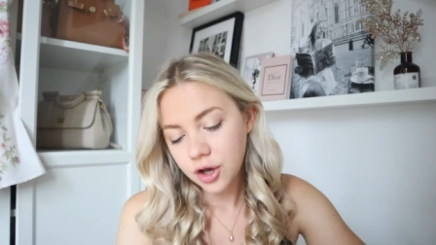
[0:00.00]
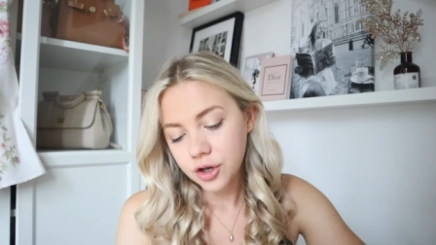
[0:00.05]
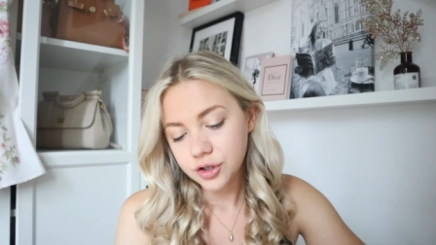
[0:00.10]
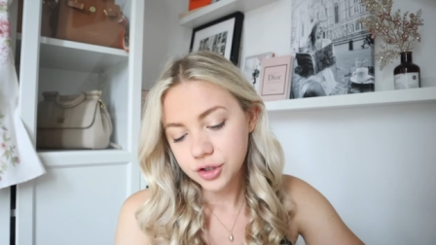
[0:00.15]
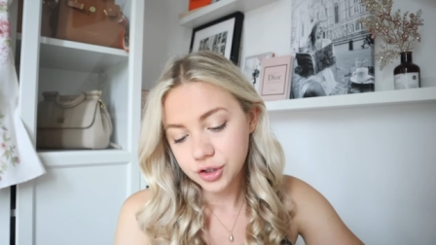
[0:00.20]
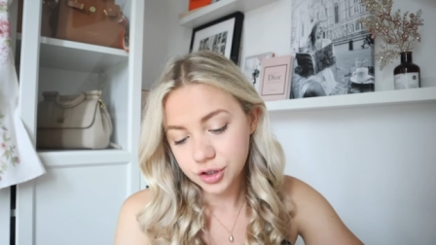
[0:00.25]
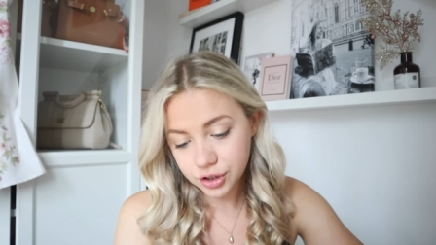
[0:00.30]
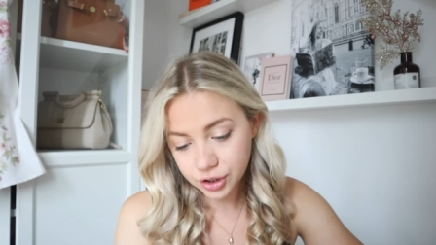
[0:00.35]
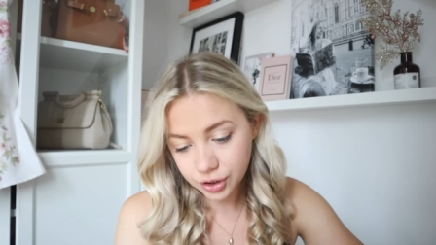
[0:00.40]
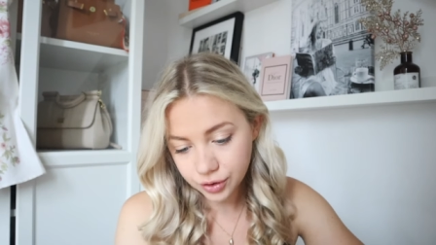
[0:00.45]

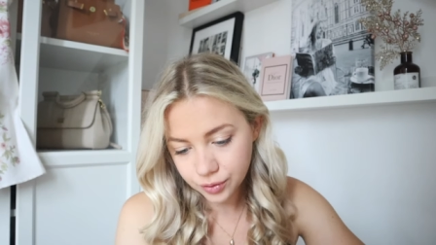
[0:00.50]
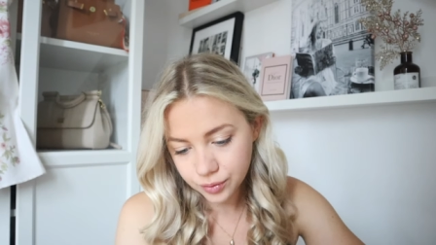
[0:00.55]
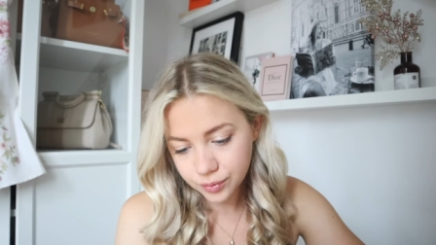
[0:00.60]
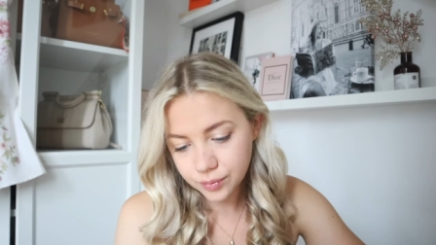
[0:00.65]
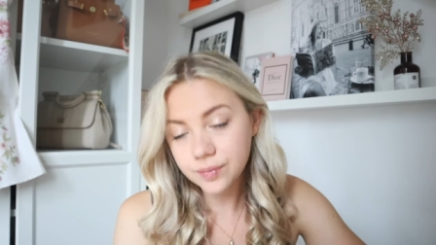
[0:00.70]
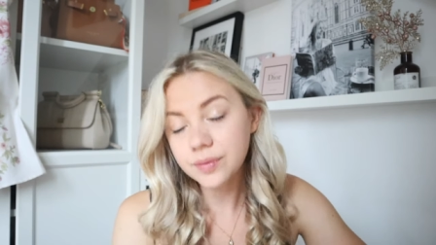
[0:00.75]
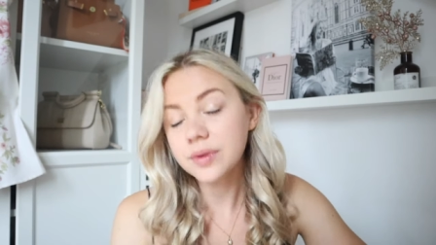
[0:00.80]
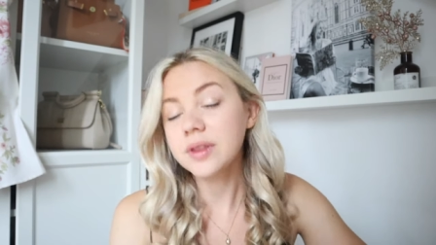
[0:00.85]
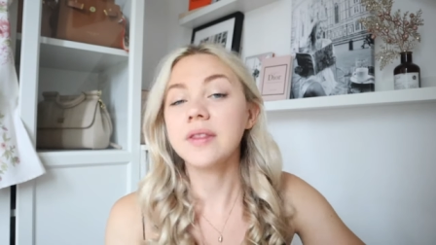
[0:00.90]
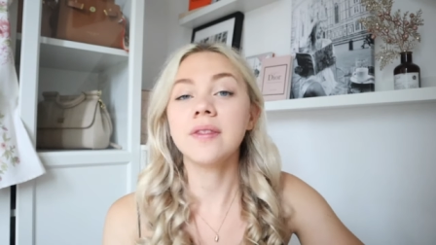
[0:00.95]

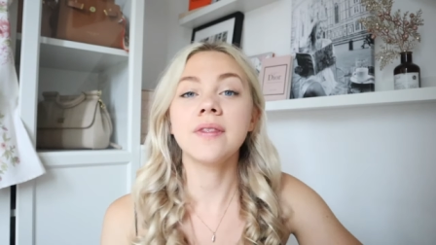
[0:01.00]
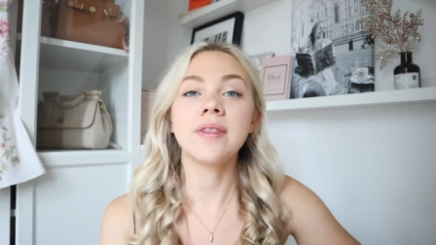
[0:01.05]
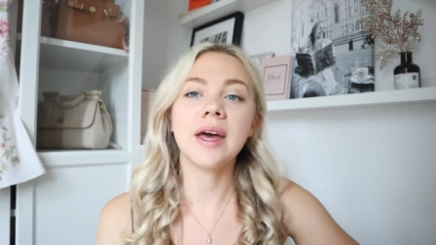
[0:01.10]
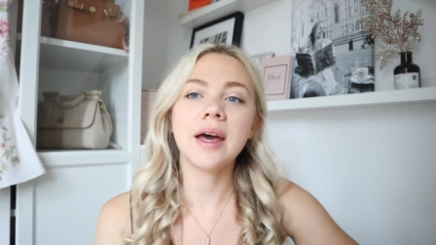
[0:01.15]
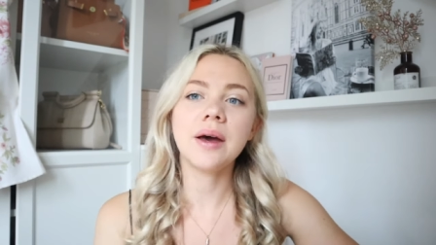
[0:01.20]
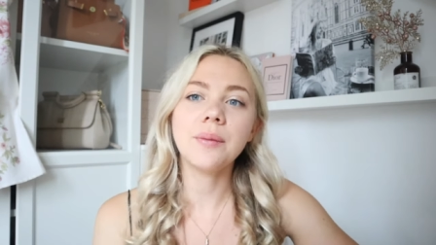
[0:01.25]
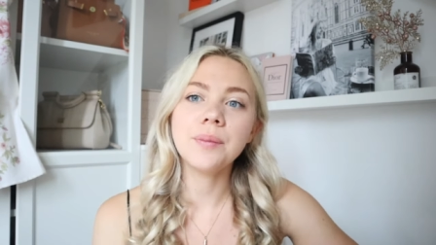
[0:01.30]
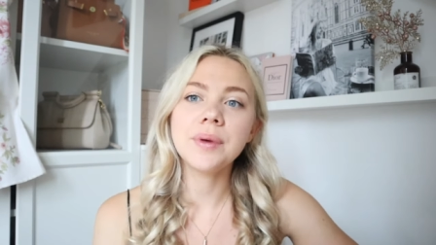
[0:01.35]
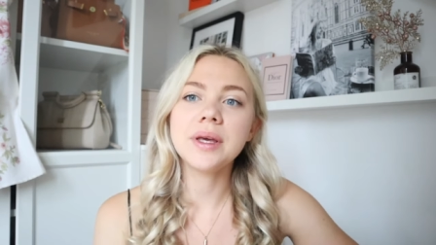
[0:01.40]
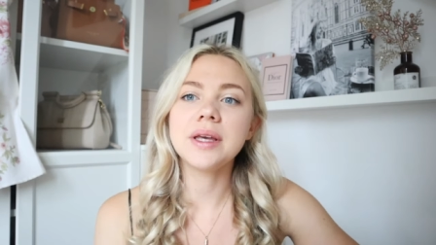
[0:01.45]
So
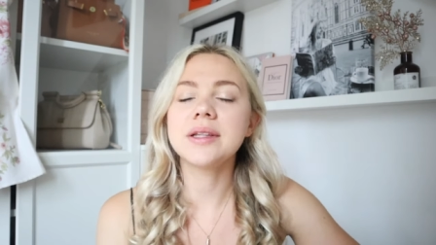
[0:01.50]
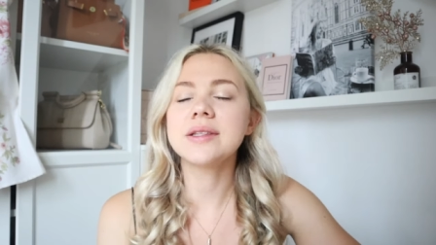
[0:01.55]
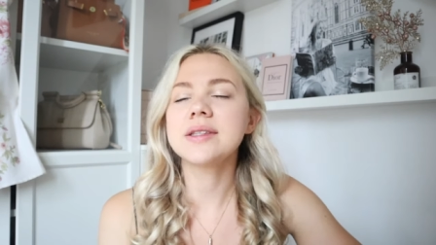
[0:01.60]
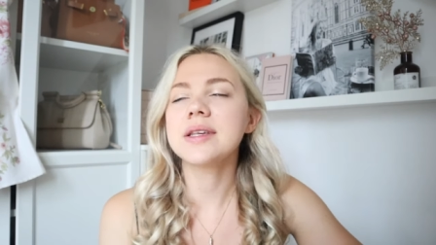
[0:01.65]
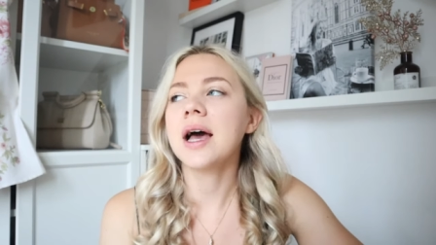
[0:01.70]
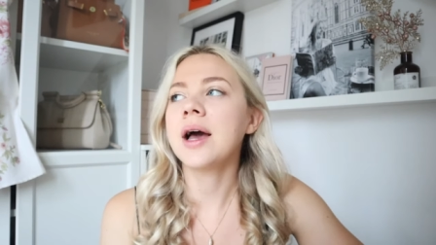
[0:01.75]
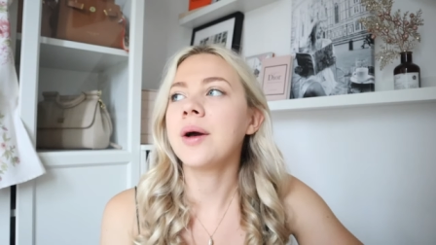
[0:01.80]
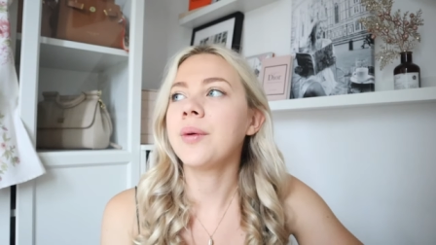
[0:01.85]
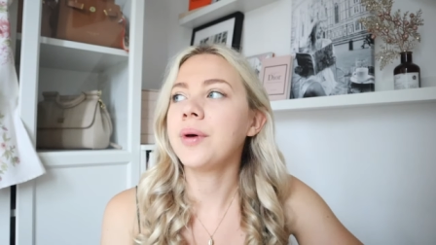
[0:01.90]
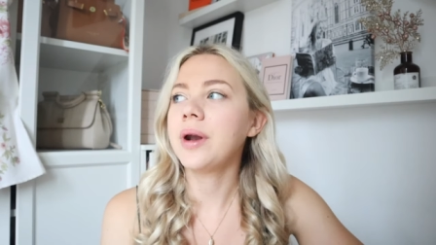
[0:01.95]
that means
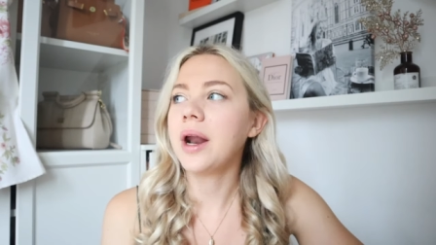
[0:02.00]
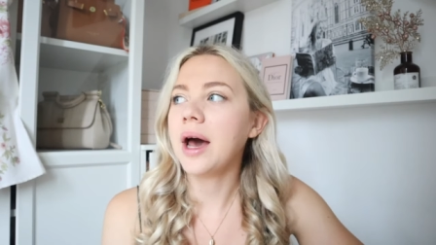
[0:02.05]
I would